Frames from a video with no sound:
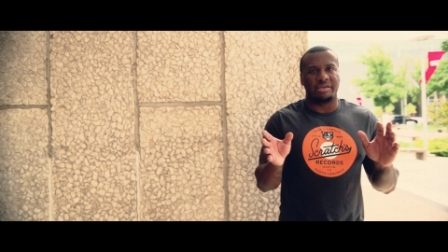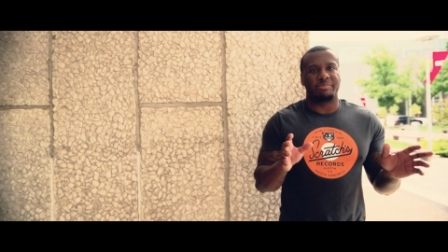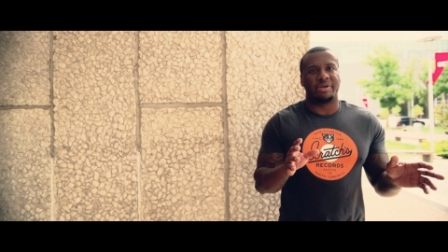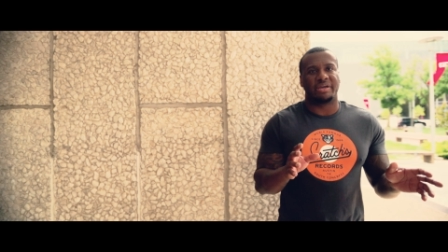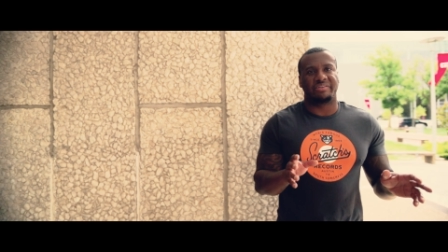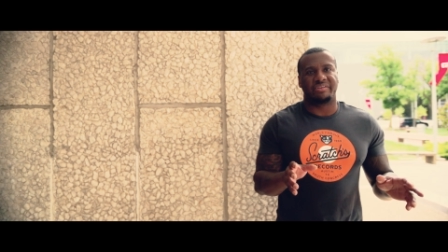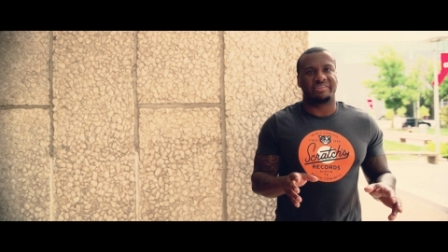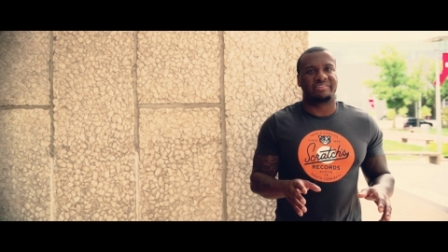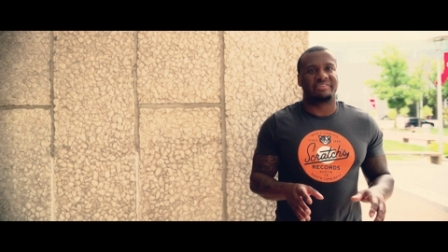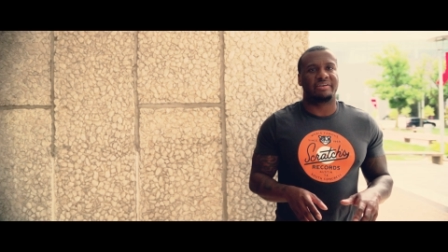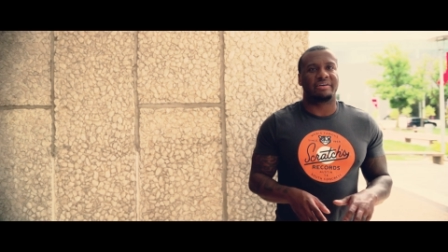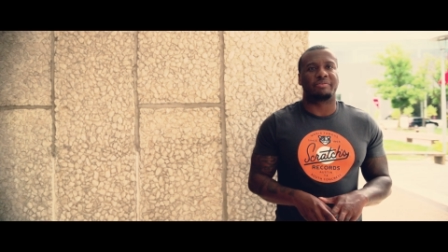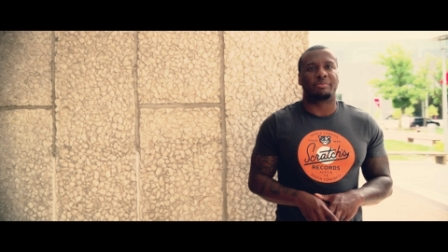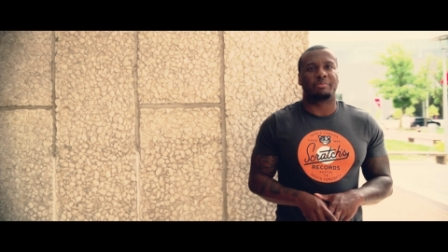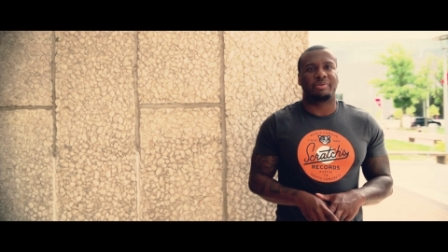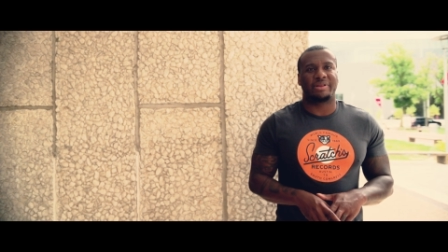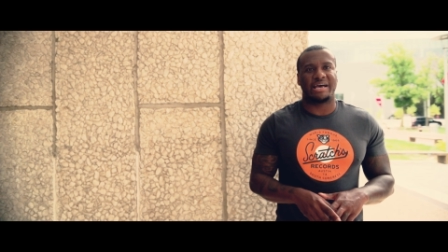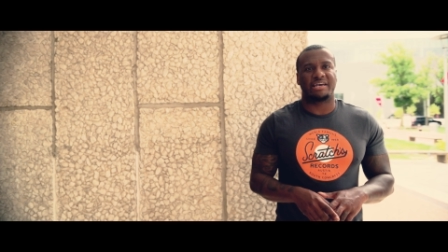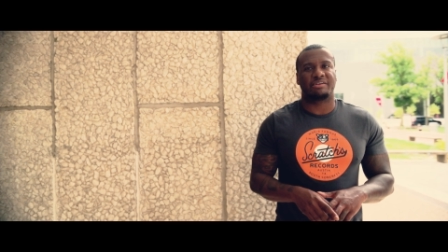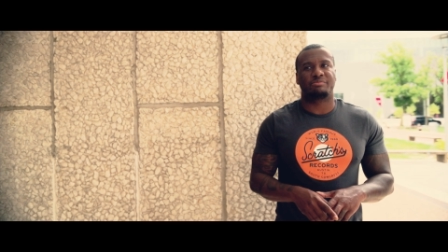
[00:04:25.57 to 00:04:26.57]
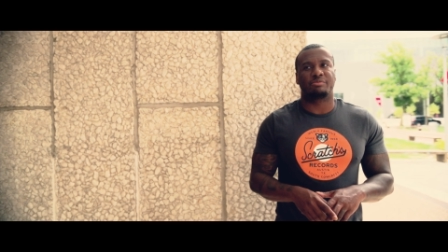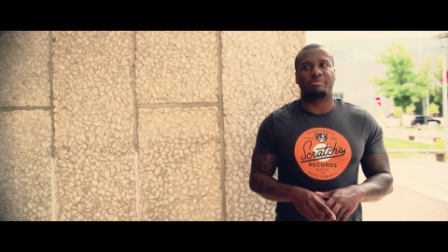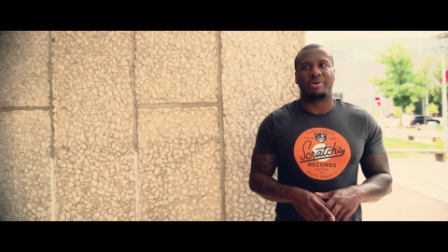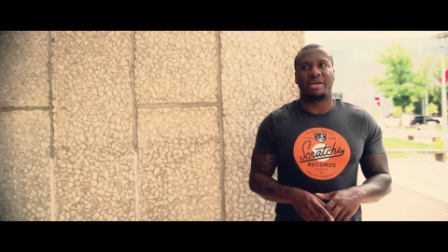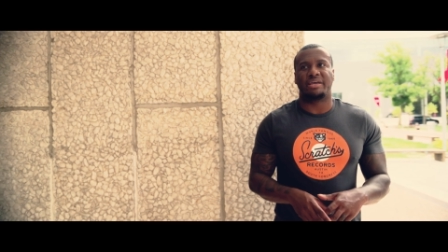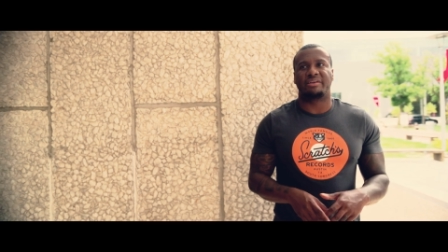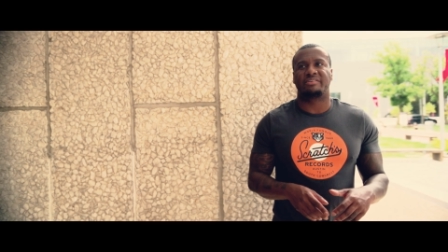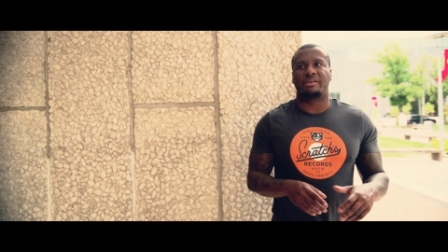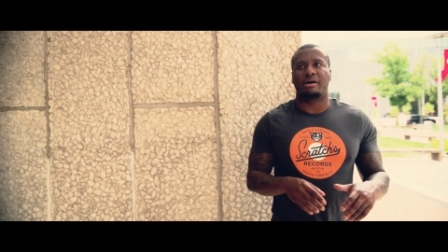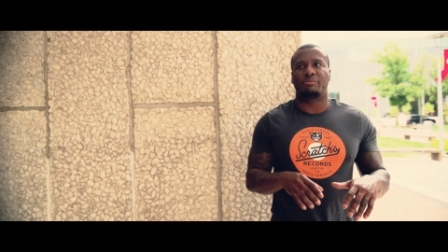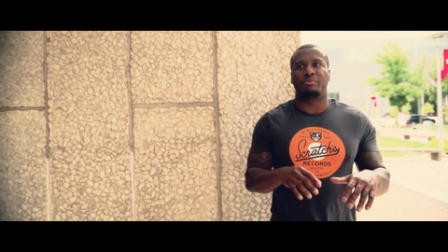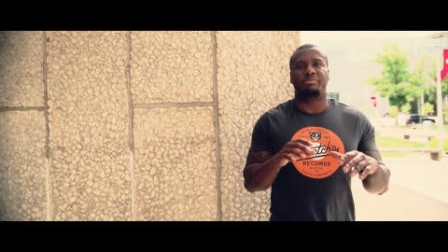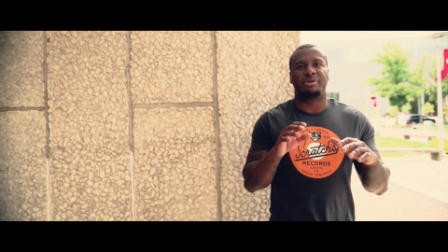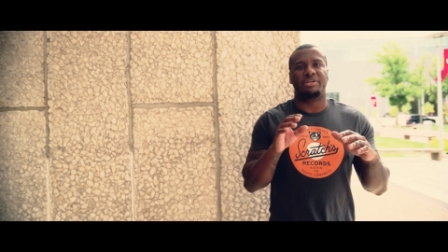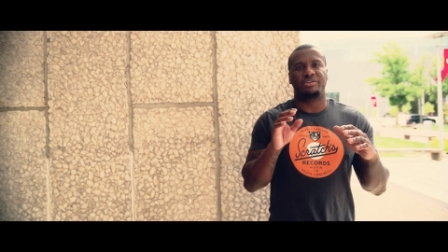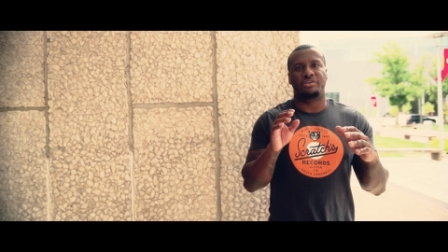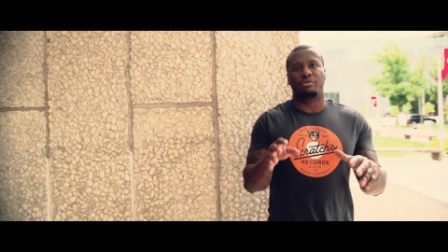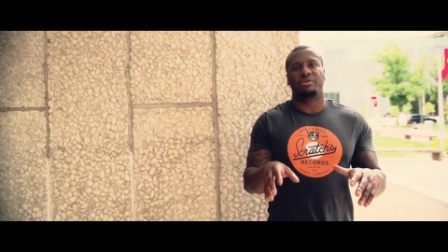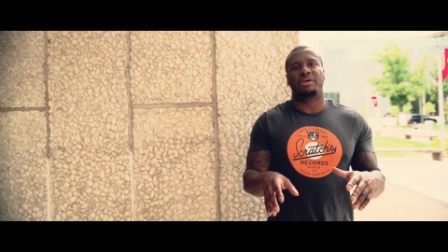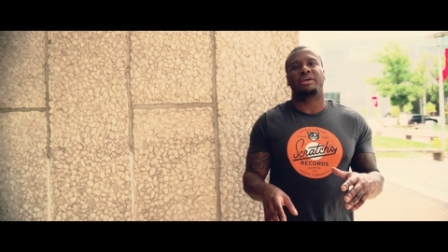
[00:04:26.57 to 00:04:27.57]
me at these different plasma banks and I would be
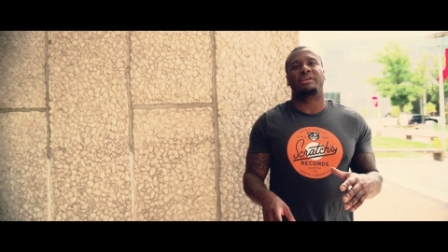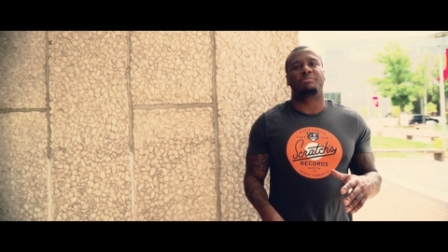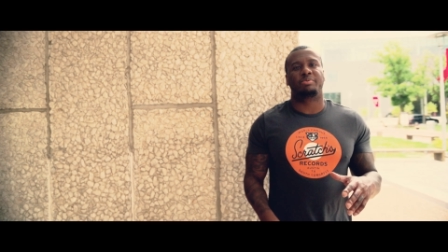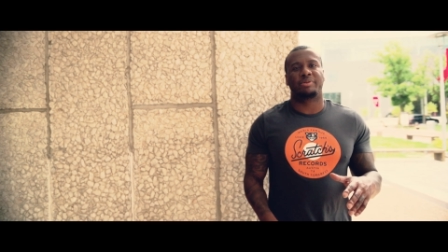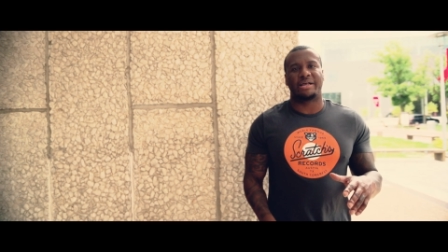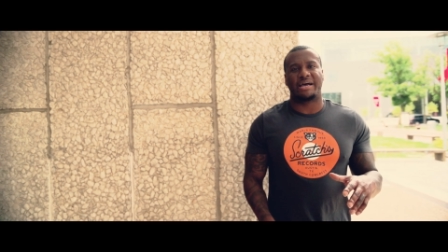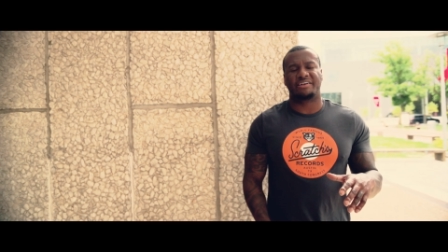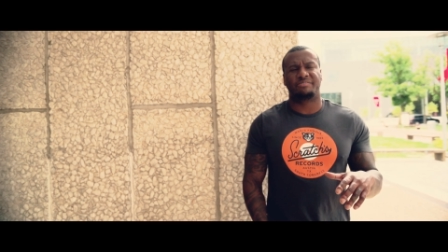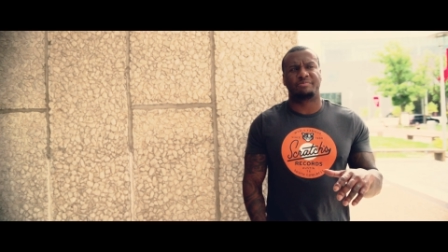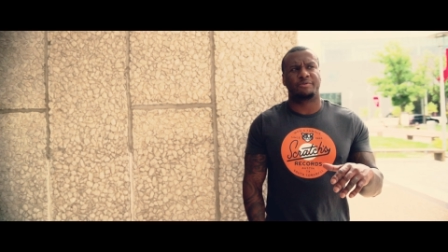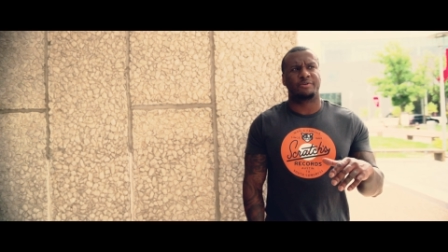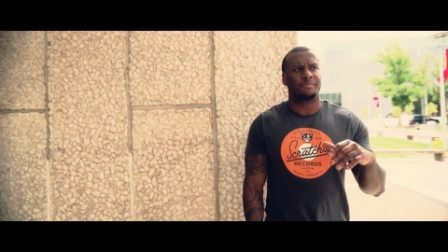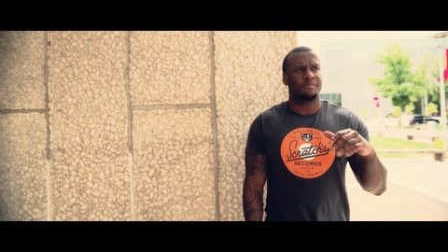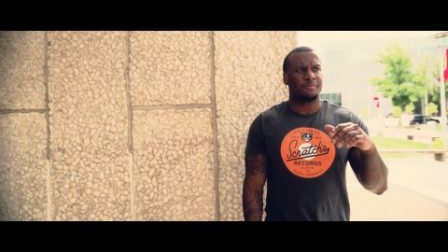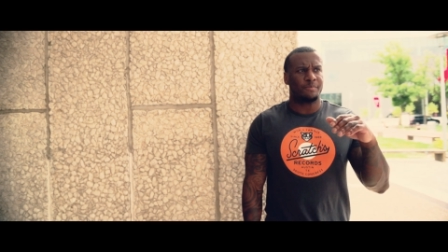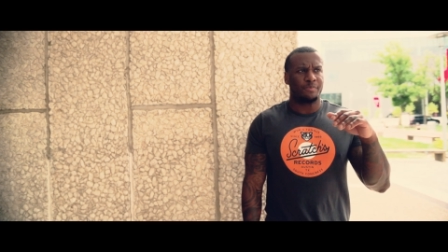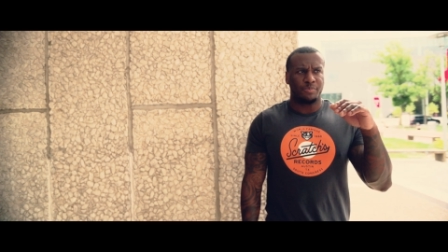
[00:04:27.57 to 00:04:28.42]
donating plasma